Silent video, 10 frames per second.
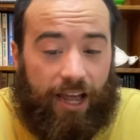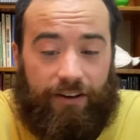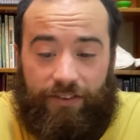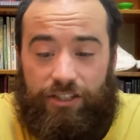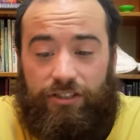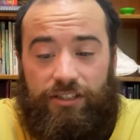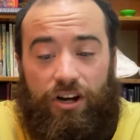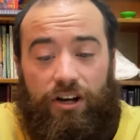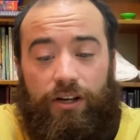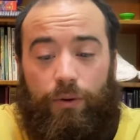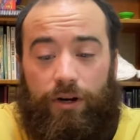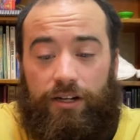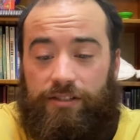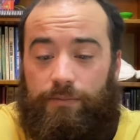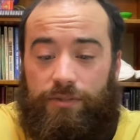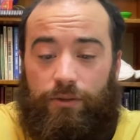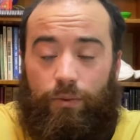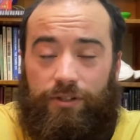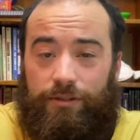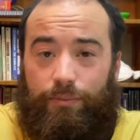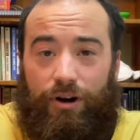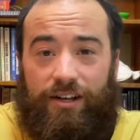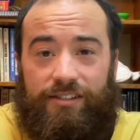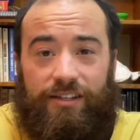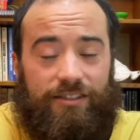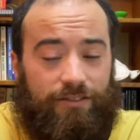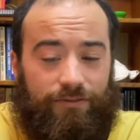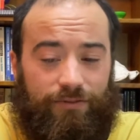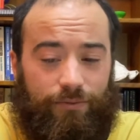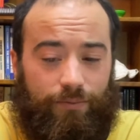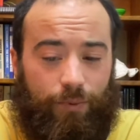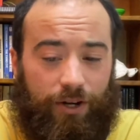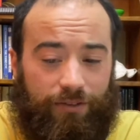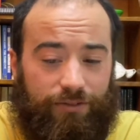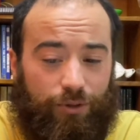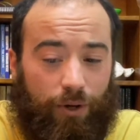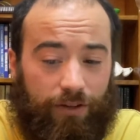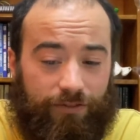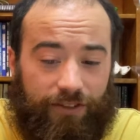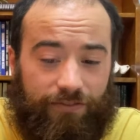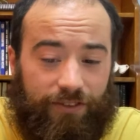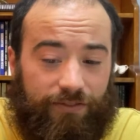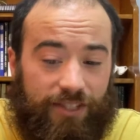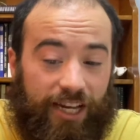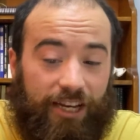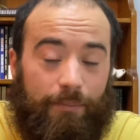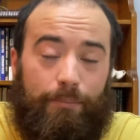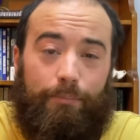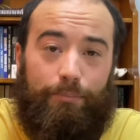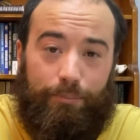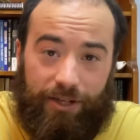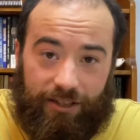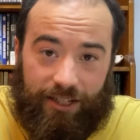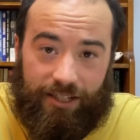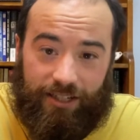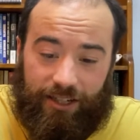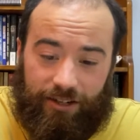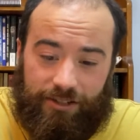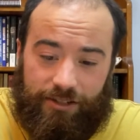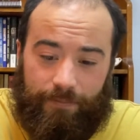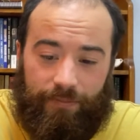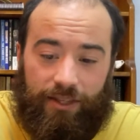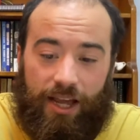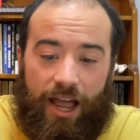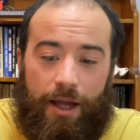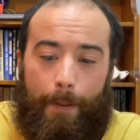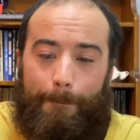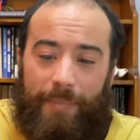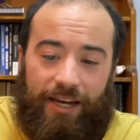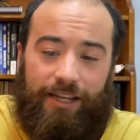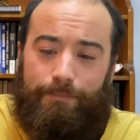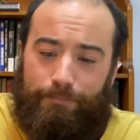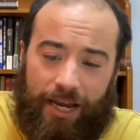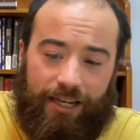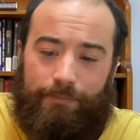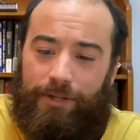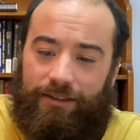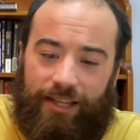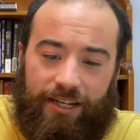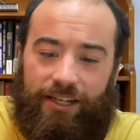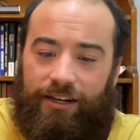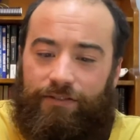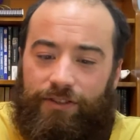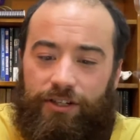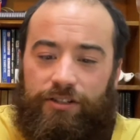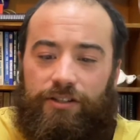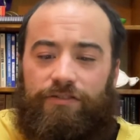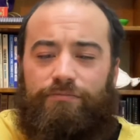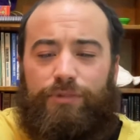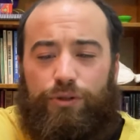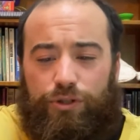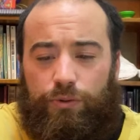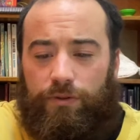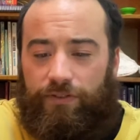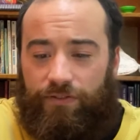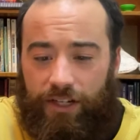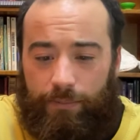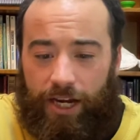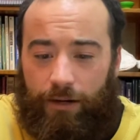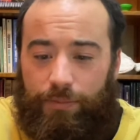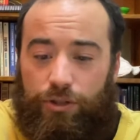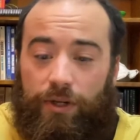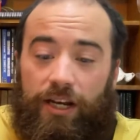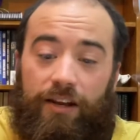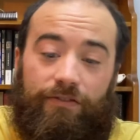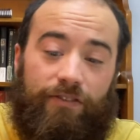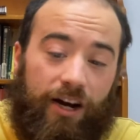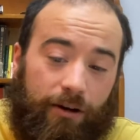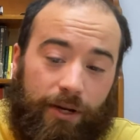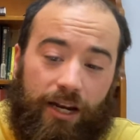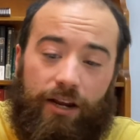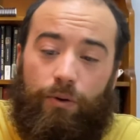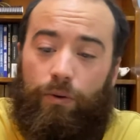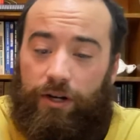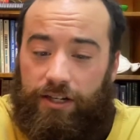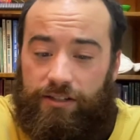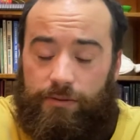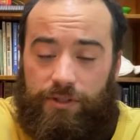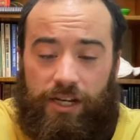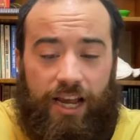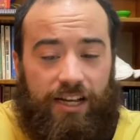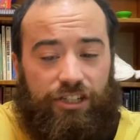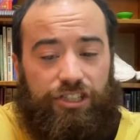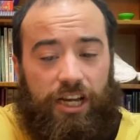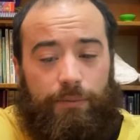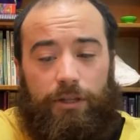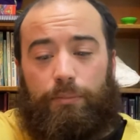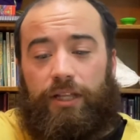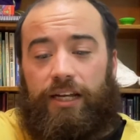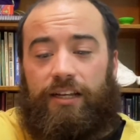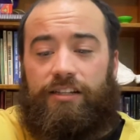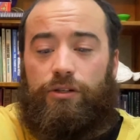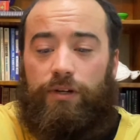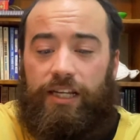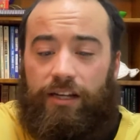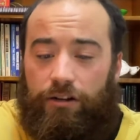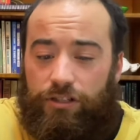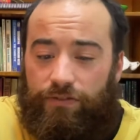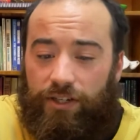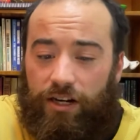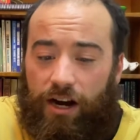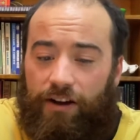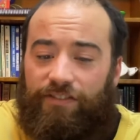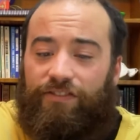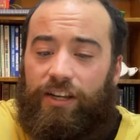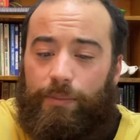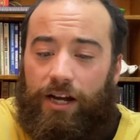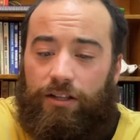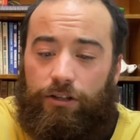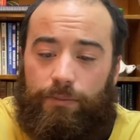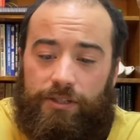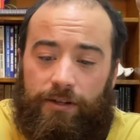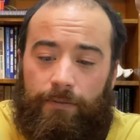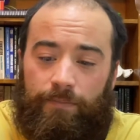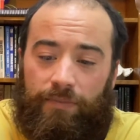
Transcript: and eventually talking organisms was a process of, 12 to 15 billion years. Many, many millennia of years of mutual feedback between environment and organisms shaped the planet into an ecosphere of feedback loops